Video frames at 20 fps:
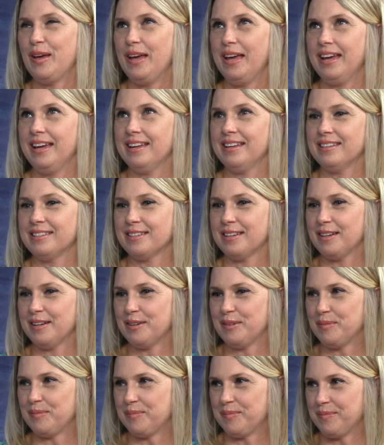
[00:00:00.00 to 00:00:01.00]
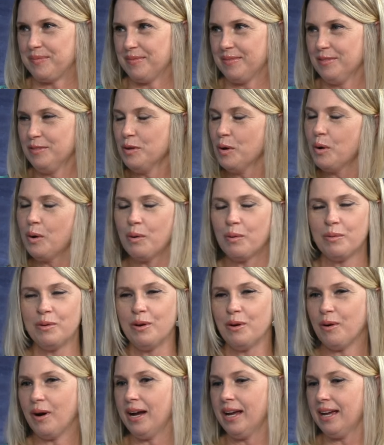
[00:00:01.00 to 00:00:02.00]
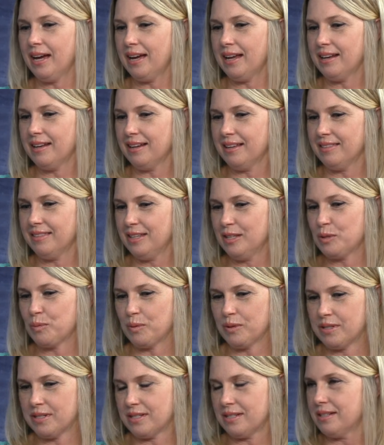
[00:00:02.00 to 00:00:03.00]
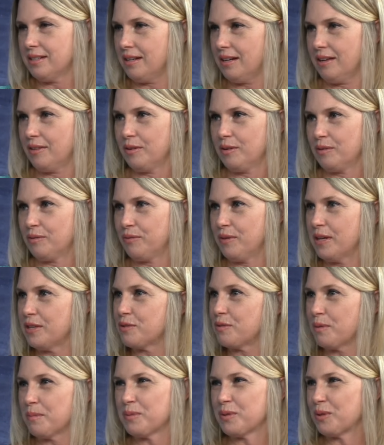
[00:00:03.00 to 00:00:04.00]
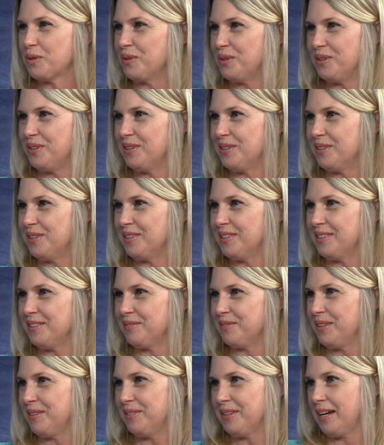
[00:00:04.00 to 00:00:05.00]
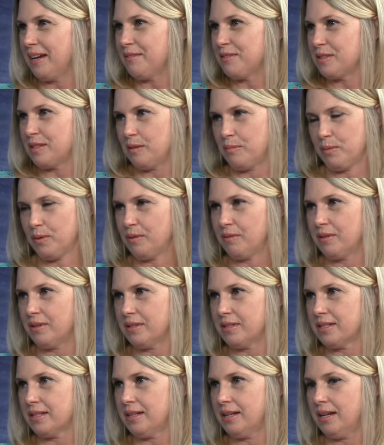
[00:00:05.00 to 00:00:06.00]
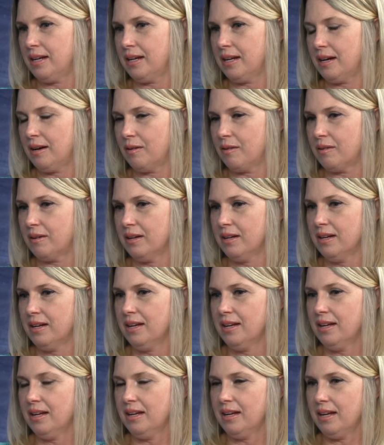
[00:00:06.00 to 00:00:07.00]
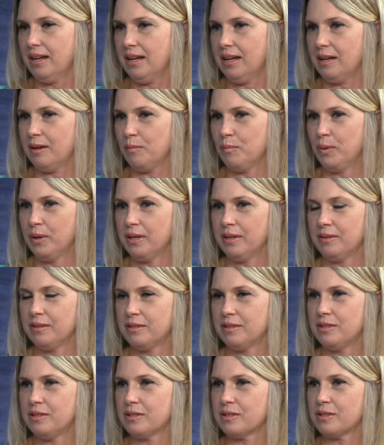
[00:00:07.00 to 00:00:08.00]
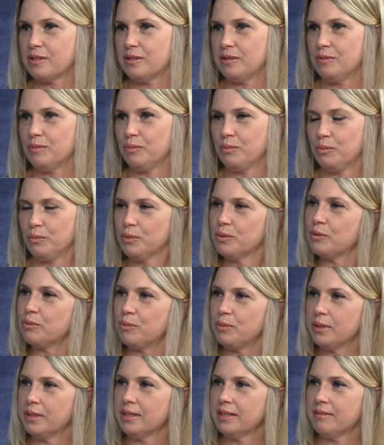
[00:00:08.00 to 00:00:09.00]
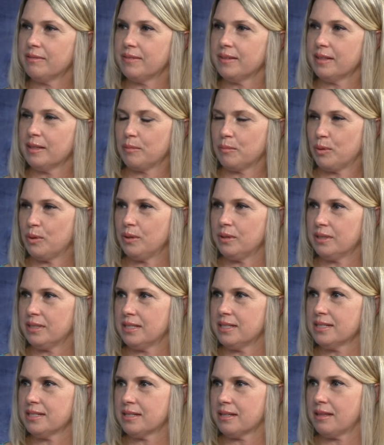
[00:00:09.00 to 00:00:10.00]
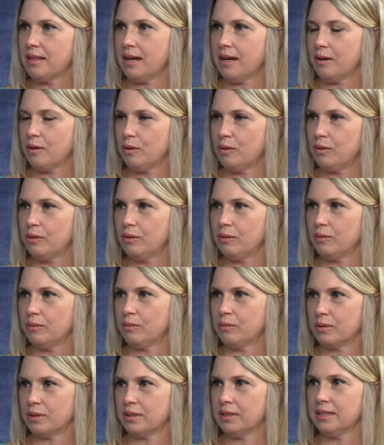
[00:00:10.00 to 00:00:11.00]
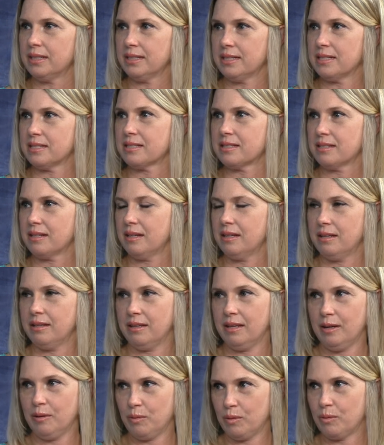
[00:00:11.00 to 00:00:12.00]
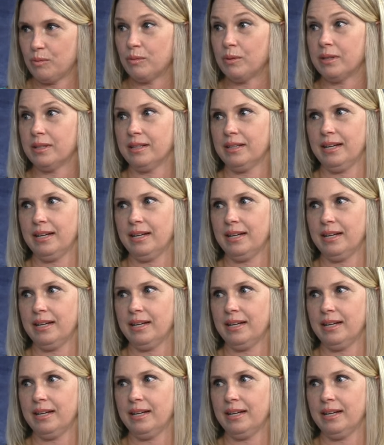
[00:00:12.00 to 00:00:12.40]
and these um, LDS friends? No, no. I had these were just other friends from school, yeah, and okay. we would have sleepovers and hang out. And but it just was really feeling pulled into that whole worldliness, and they were really